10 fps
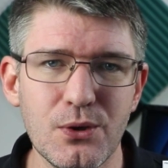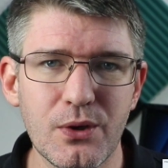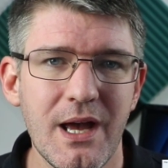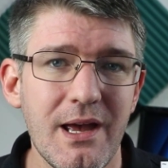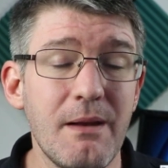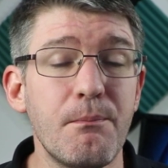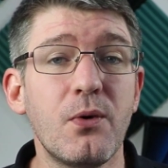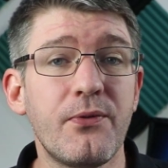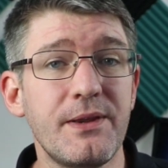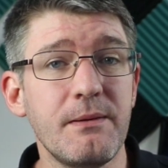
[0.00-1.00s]
look in
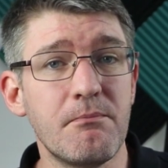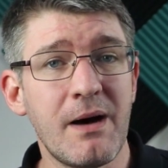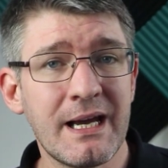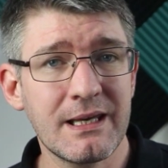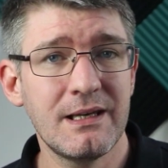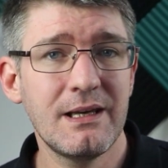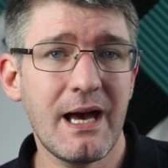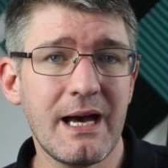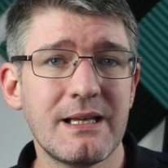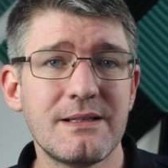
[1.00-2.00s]
both the Mac
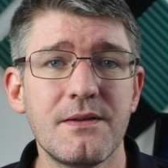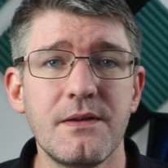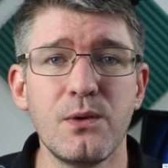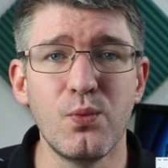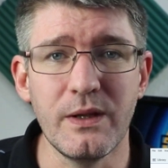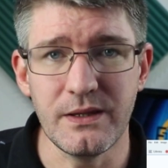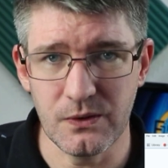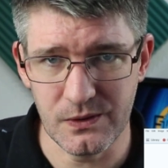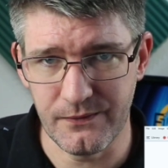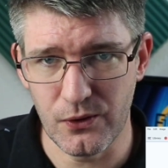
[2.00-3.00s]
and the
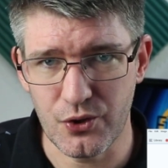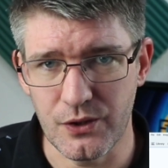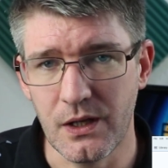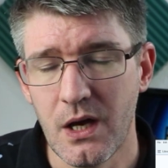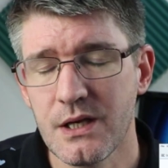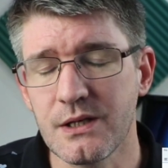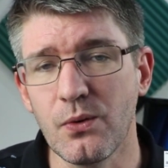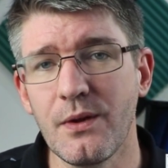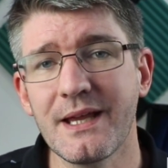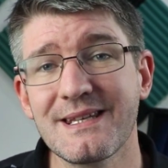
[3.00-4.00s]
Windows version.
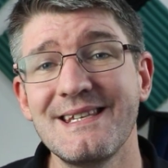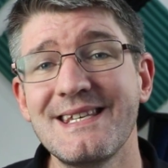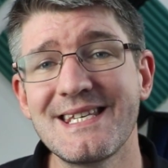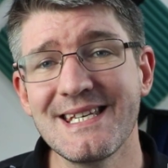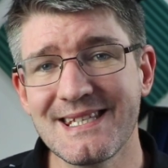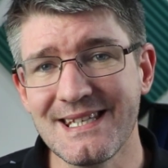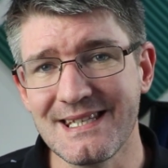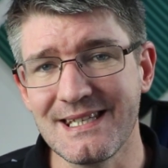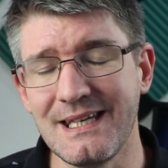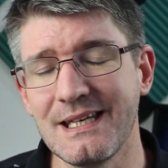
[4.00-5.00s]
So that
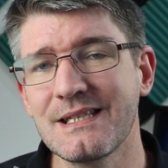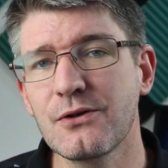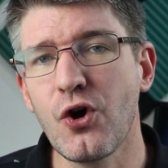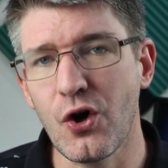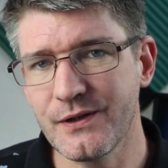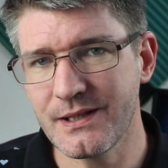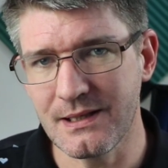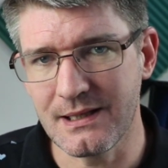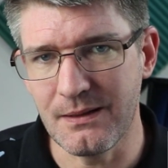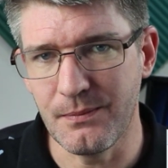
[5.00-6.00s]
consistency is
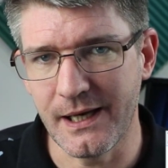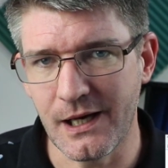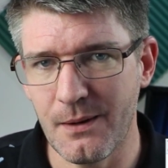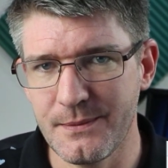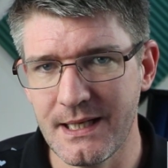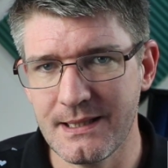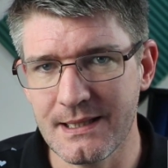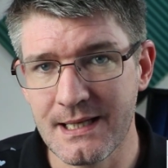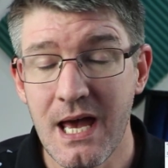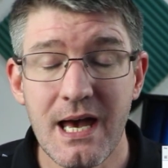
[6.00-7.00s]
constantly being
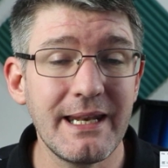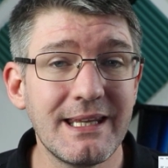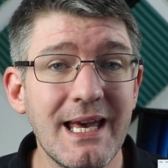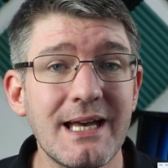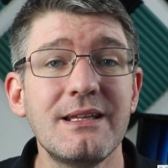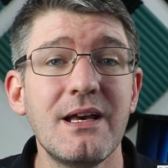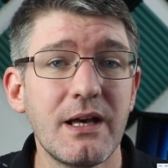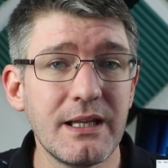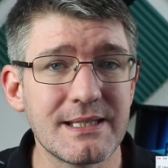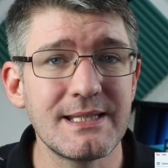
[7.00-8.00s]
updated. And again,
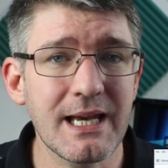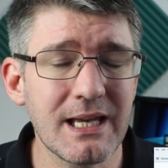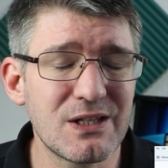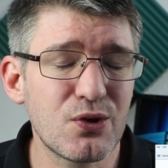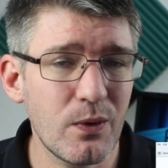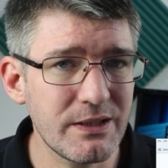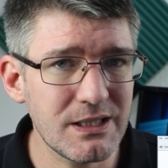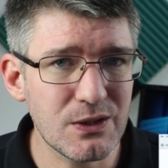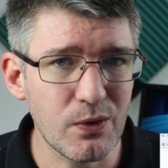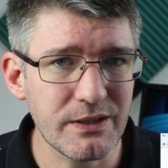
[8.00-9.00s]
in Snagit
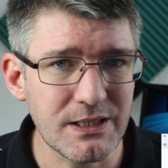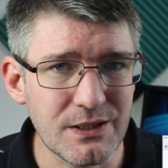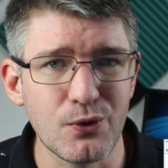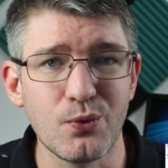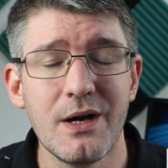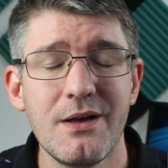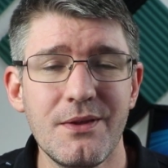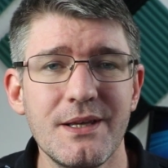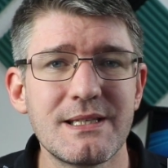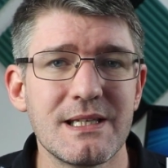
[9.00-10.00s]
2022,
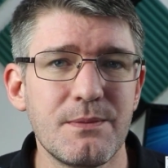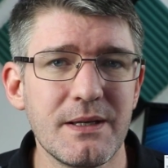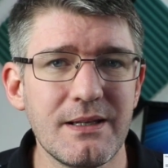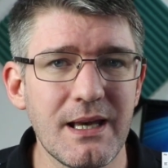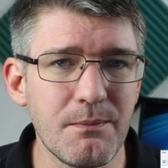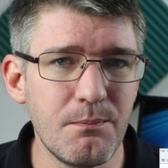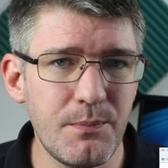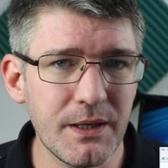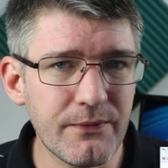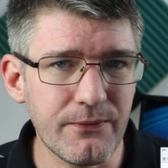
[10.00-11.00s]
this has been a
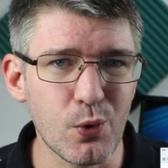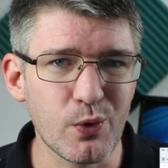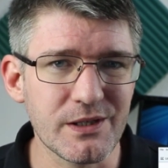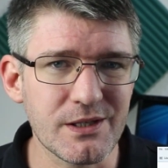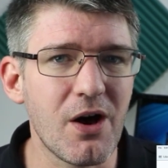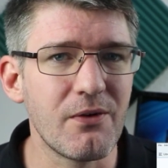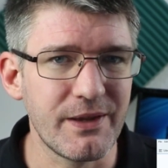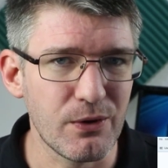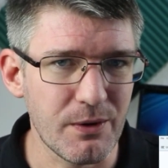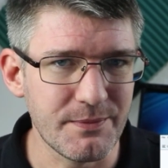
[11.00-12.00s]
big focus of
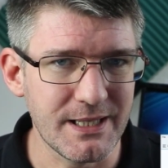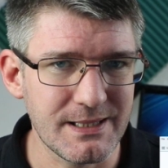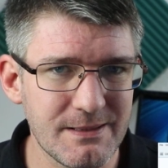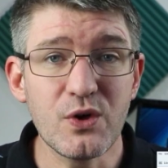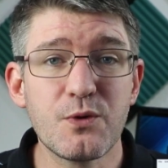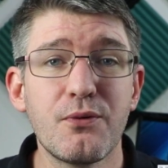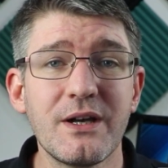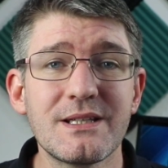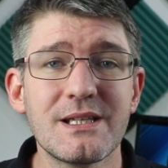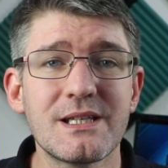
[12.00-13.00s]
their updates. Which
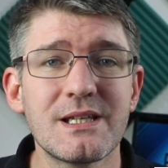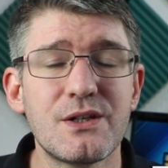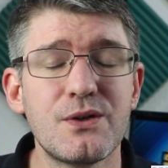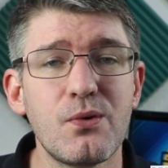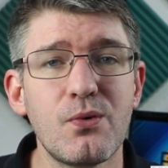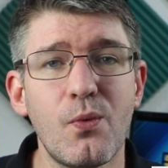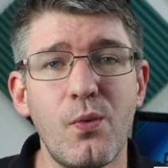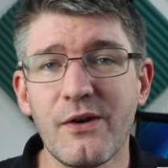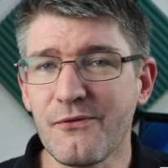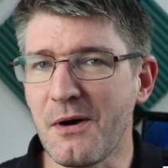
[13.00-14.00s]
brings us to
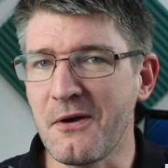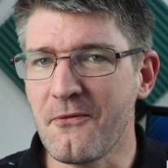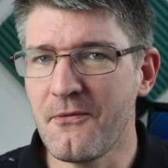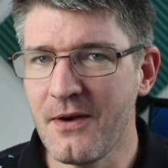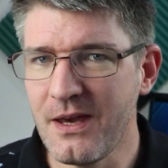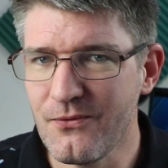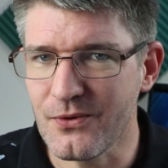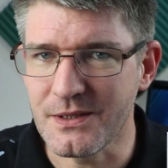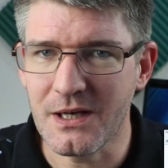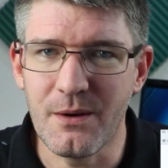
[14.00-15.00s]
one of my
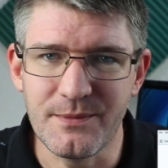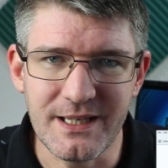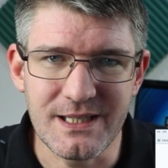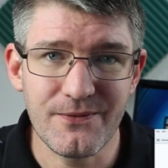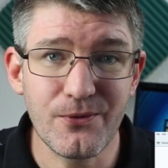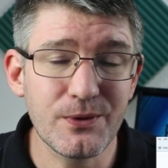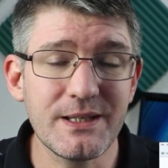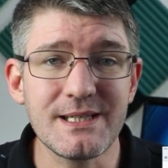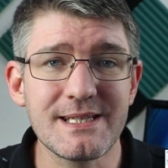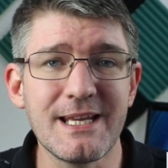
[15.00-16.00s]
favorite updates for
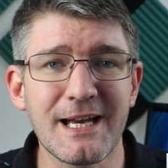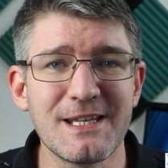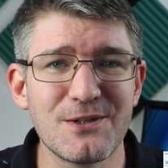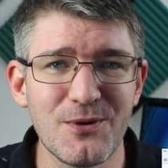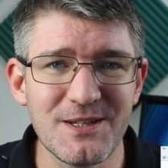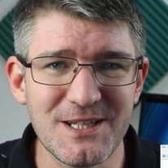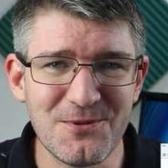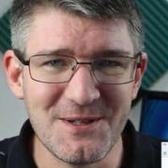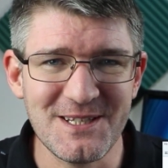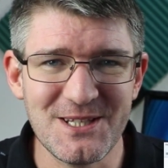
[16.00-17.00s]
the Snagit
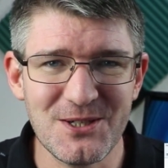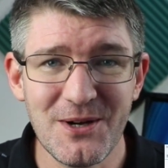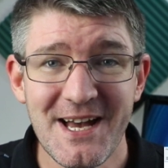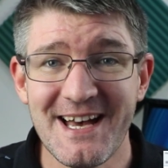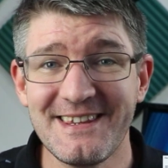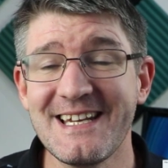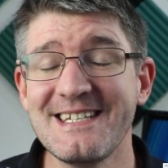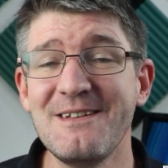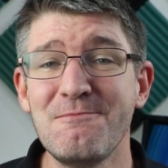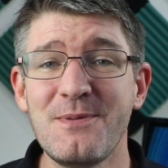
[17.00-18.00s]
2022, and that
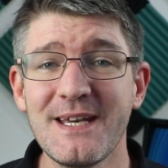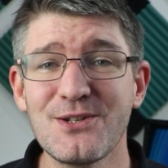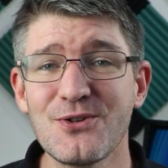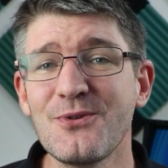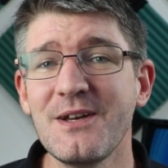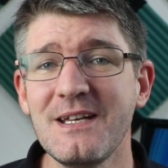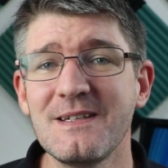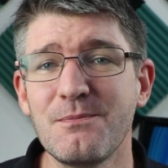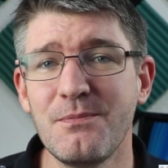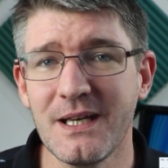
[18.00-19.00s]
is the picture-in-picture
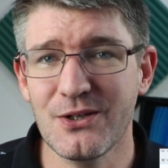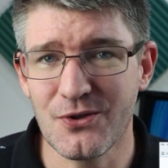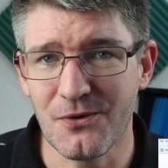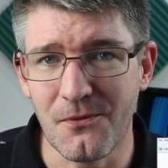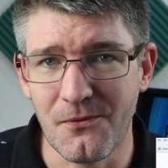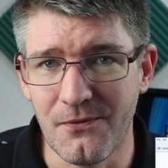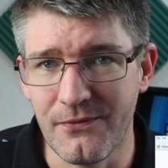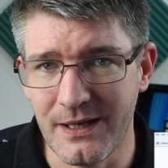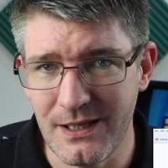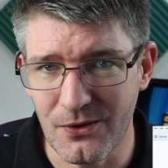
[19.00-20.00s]

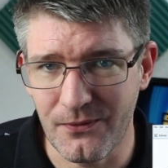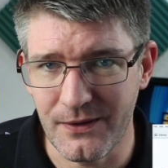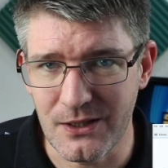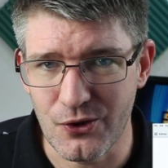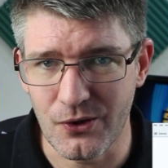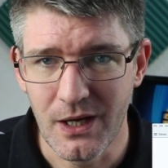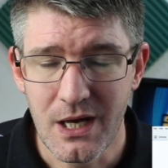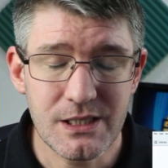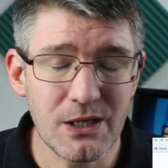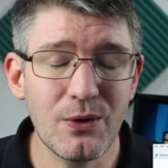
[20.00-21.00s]
-picture video feature.
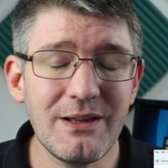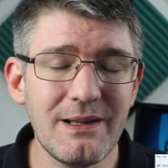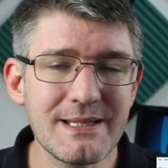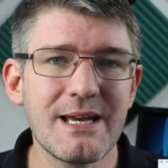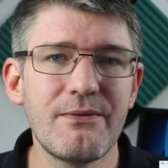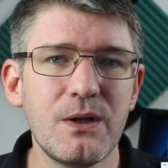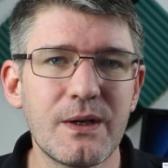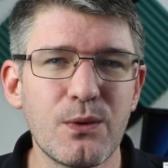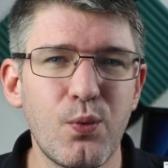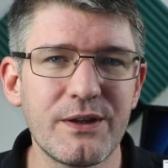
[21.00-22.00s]
So let's have a
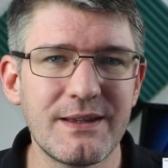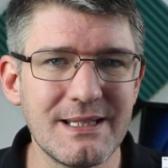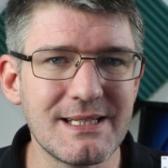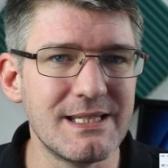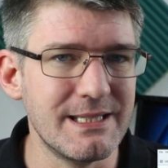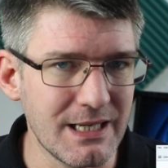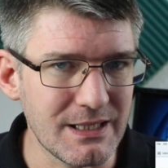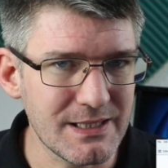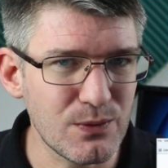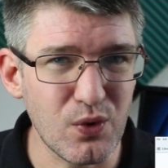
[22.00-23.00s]
look at what this
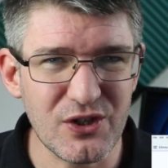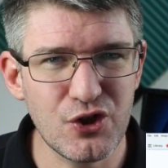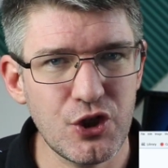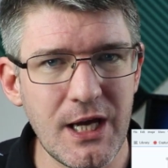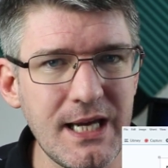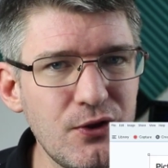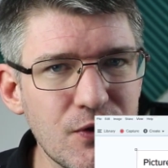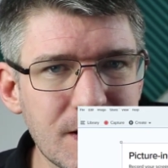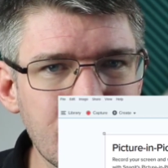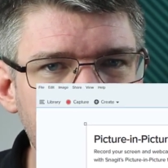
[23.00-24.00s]
does, what changes